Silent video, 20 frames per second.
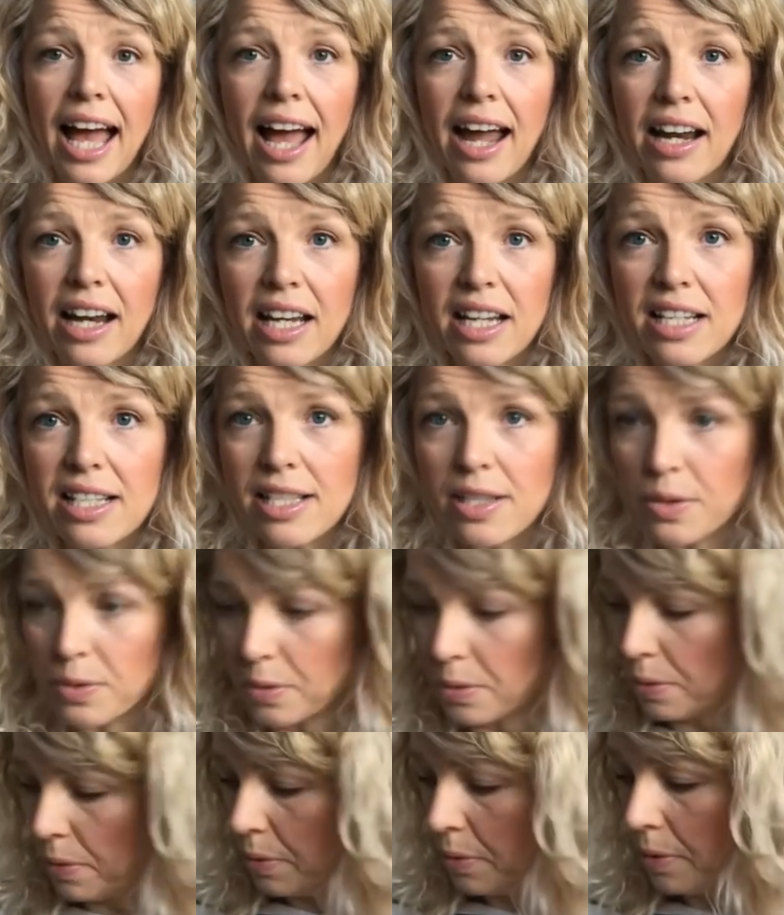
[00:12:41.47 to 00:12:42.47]
And I
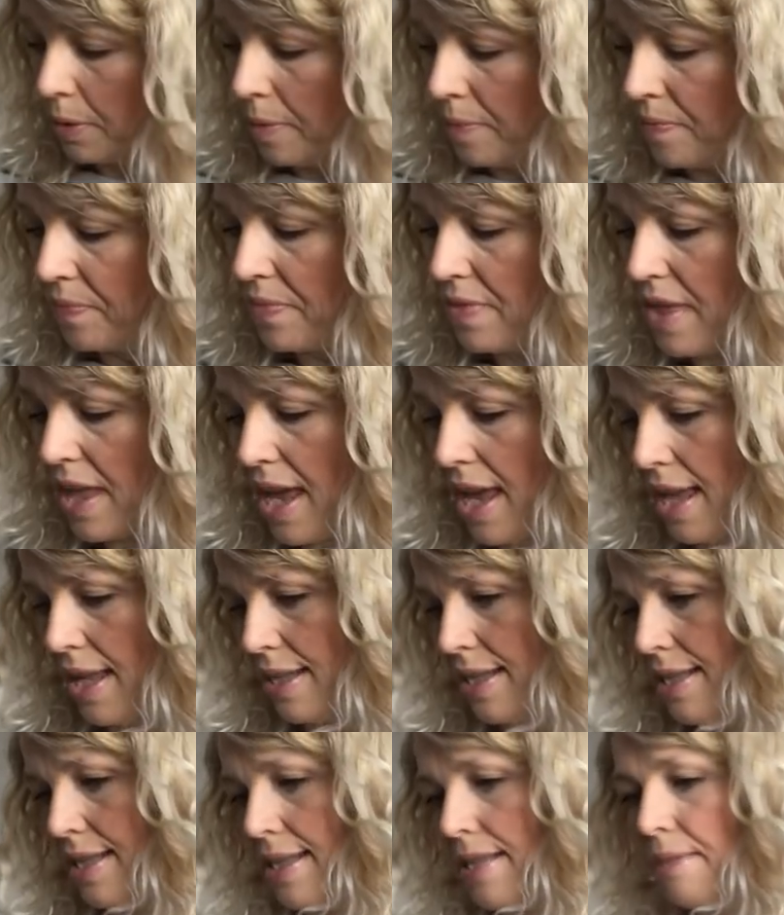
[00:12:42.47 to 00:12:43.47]
saw
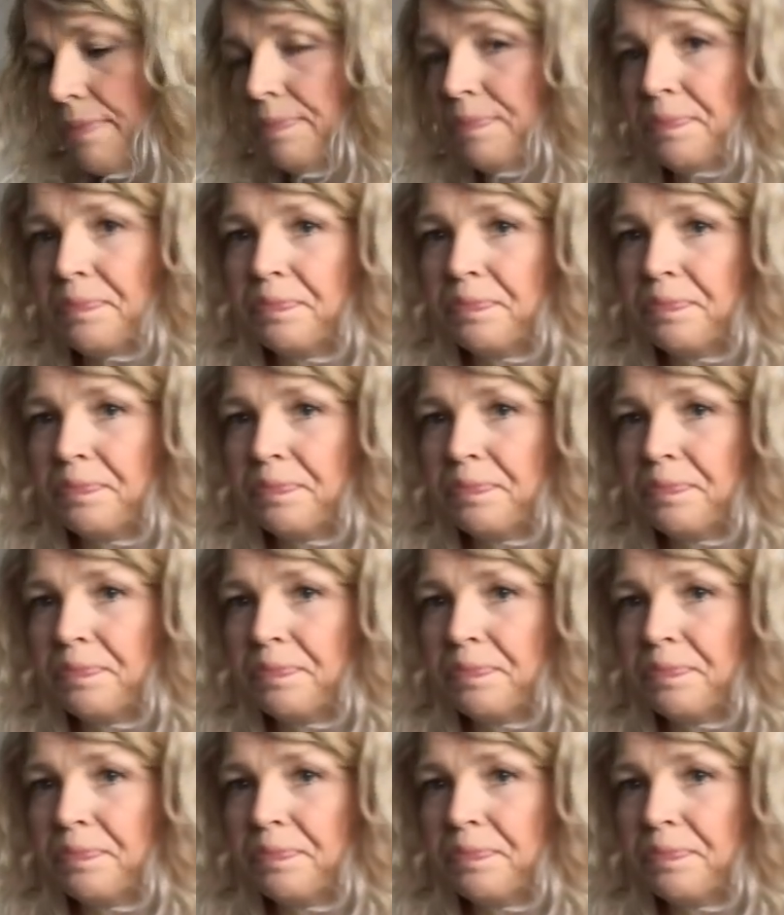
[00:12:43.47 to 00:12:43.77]
this,